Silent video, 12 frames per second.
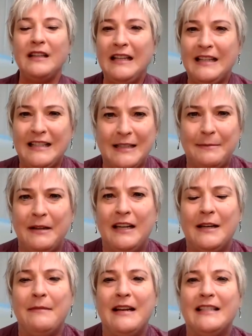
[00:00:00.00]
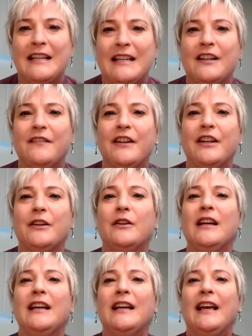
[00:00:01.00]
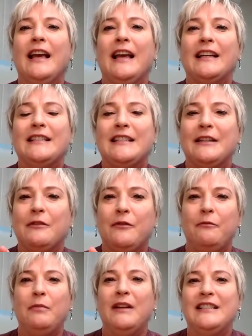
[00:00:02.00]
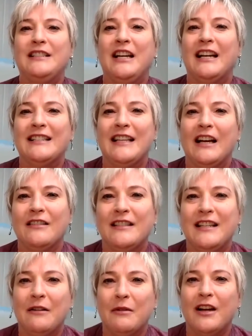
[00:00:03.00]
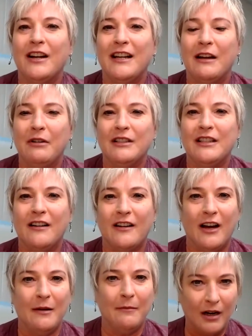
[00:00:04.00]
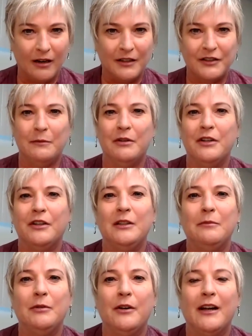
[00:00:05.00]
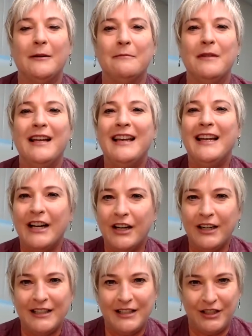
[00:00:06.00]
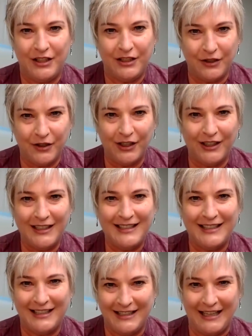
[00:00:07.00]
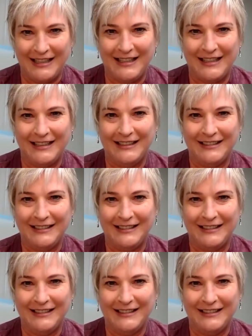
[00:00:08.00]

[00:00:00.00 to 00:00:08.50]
This has been an amazing interview. And please check us out, techwithheartnetwork.com, our entrepreneurial program. Here is to your success.